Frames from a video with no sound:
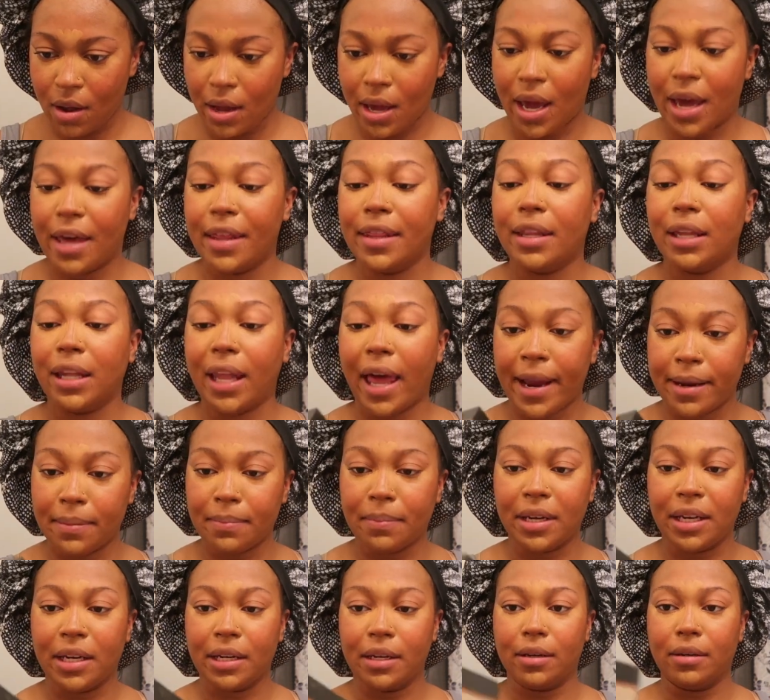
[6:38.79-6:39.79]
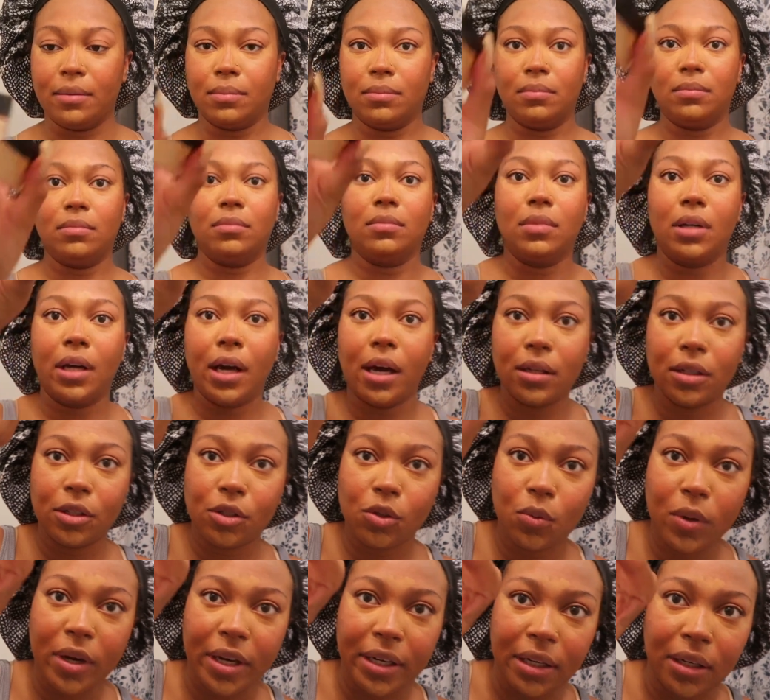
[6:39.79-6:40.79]
in light medium, color
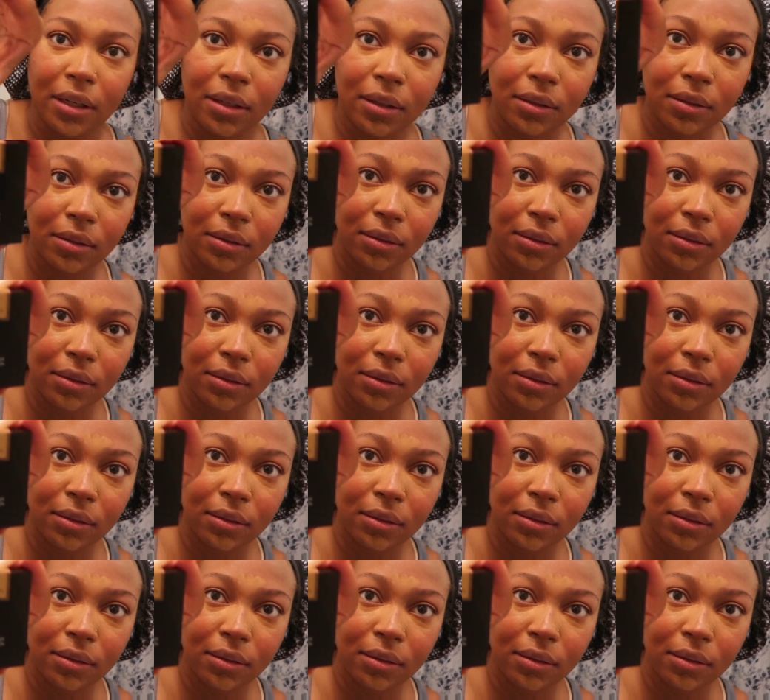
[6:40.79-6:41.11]
20.